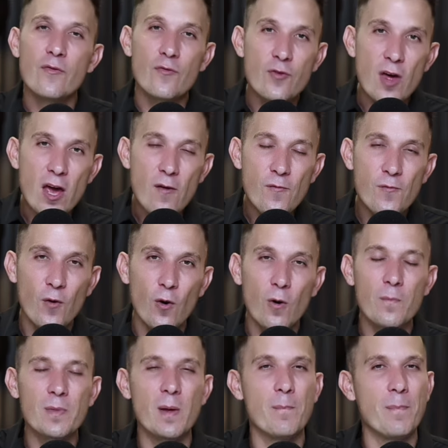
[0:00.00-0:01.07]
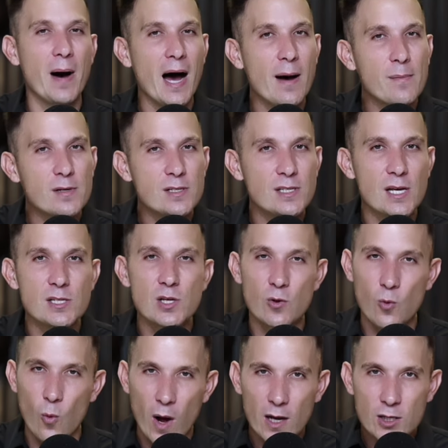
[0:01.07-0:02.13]
Therefore, the Bible says in
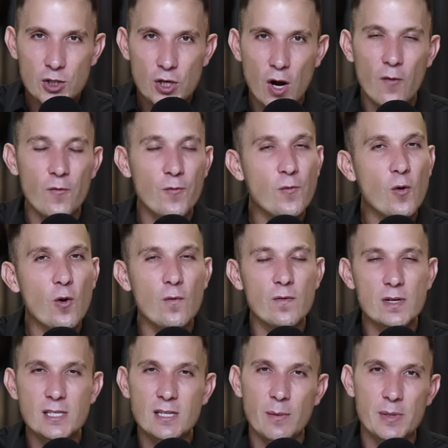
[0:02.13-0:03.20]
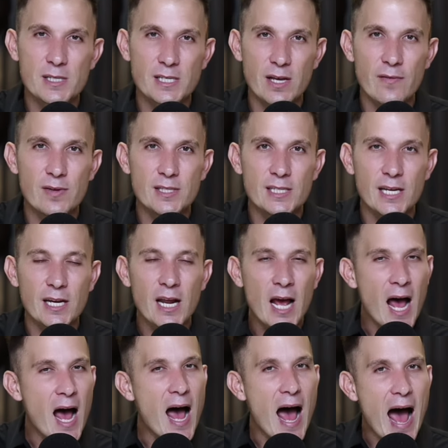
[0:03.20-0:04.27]
1 John 4, verse number 17,
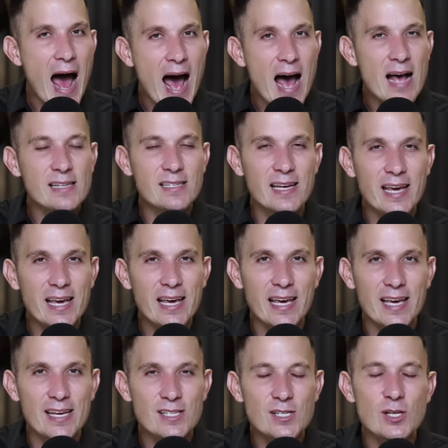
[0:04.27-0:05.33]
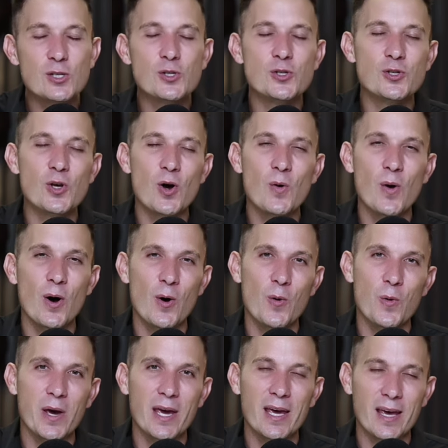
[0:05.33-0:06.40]
as he is, so are
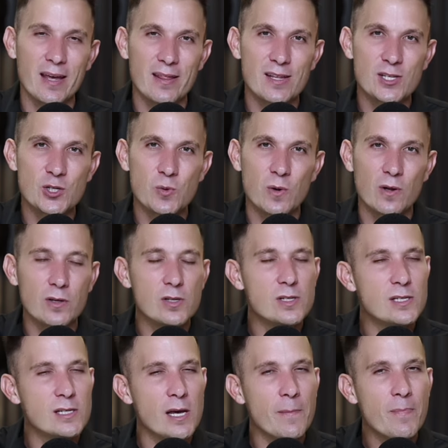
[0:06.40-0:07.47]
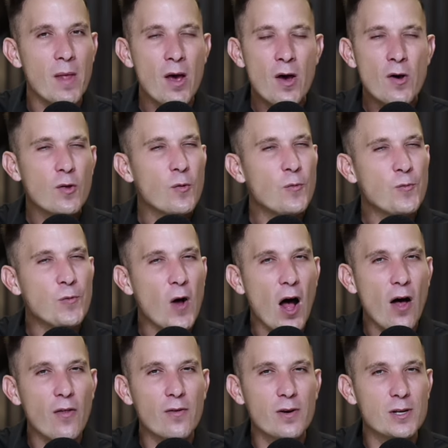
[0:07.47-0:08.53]
we in this world. You see, the
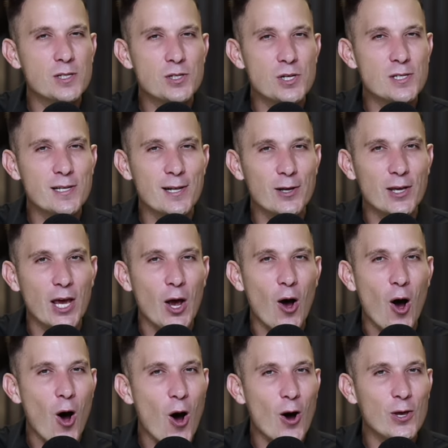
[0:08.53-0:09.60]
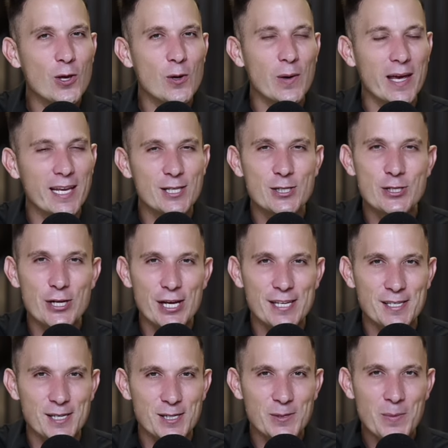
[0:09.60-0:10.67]
Father is just looking, are you in
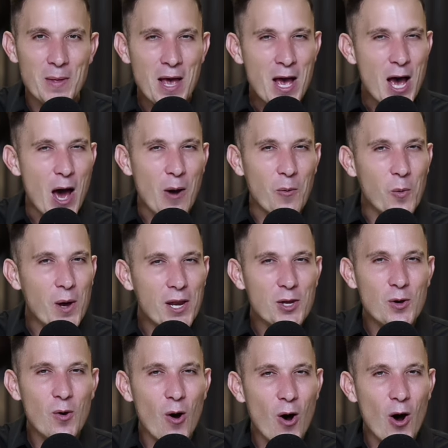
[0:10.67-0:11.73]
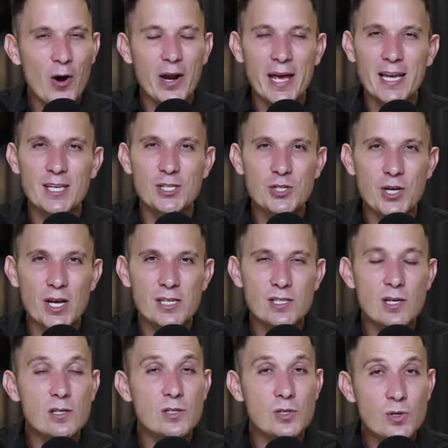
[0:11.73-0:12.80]
Jesus? And when you are in
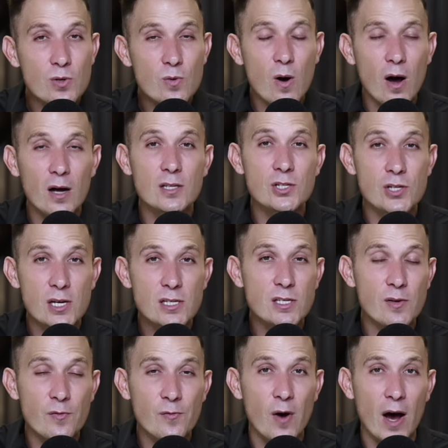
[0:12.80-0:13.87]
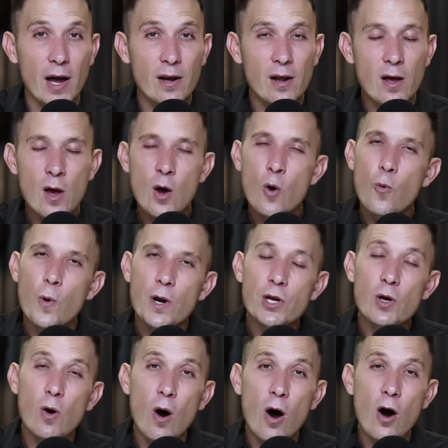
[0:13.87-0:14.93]
Jesus, you are justified. When
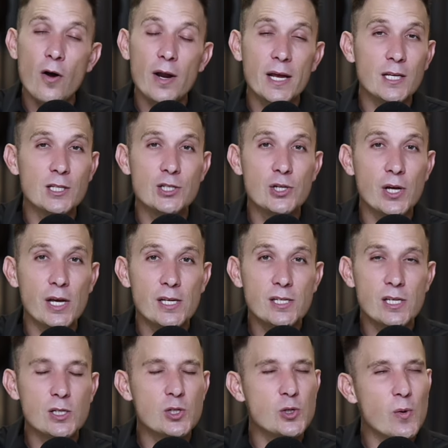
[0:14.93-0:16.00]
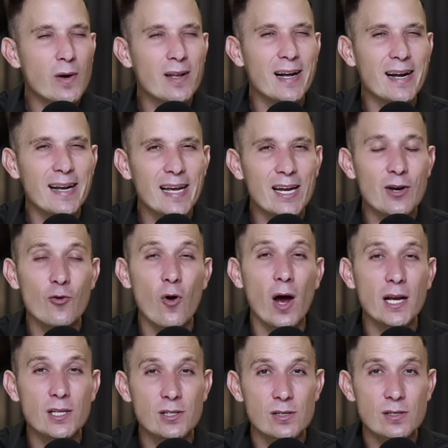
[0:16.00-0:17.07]
you are in Jesus, you are declared
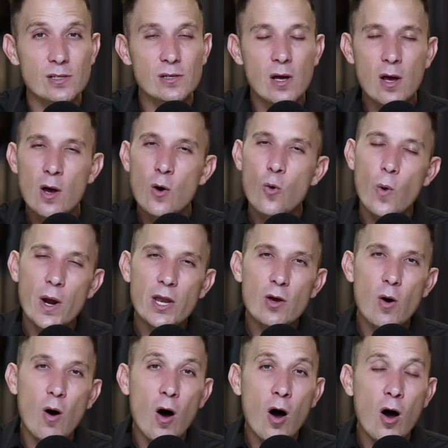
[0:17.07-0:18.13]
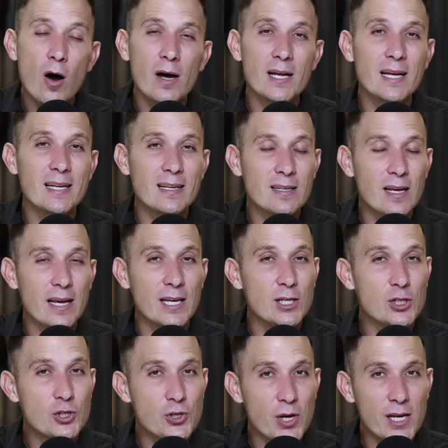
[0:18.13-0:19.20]
righteous. When you are in
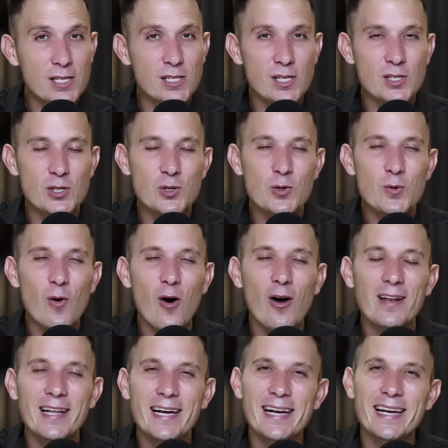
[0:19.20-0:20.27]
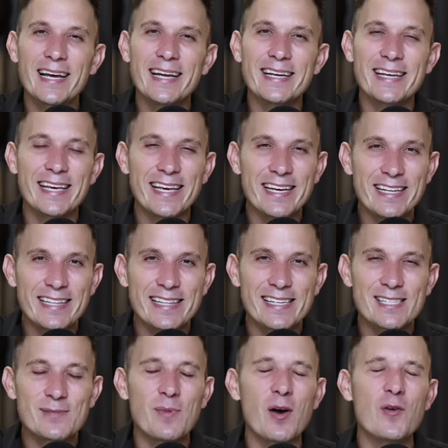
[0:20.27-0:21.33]
Jesus, you are declared
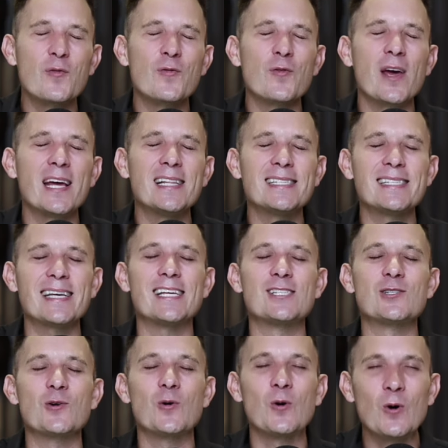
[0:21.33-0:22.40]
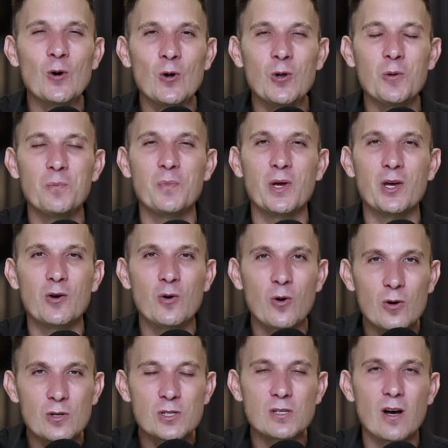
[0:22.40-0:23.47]
guiltless. My friends, it's all
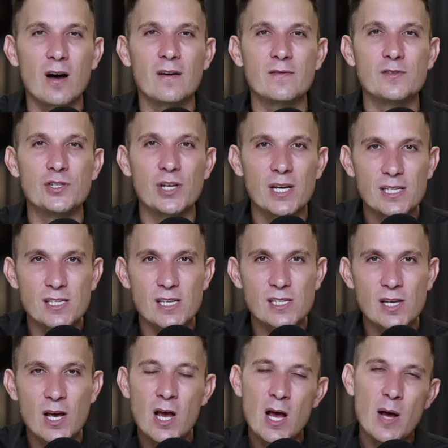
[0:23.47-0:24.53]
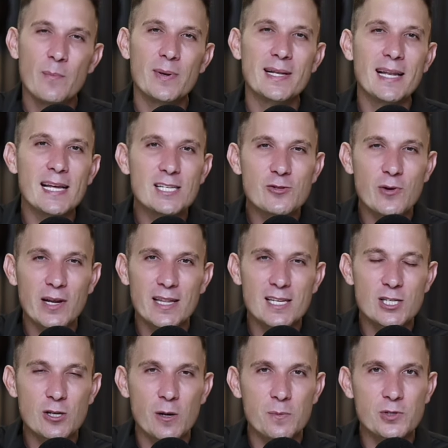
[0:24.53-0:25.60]
because of Jesus. But let's read the
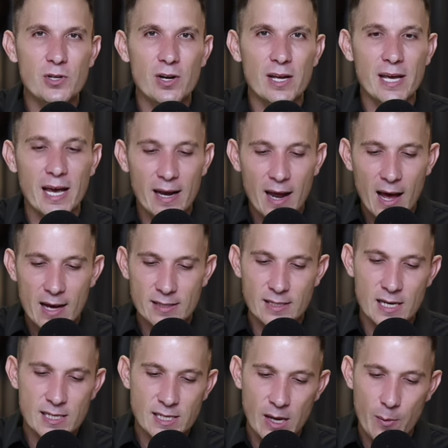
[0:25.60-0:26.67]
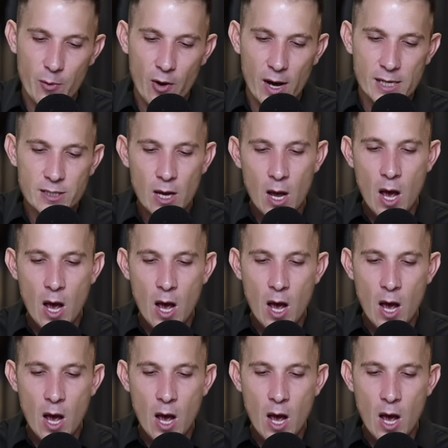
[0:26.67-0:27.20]
scripture again as I summarize.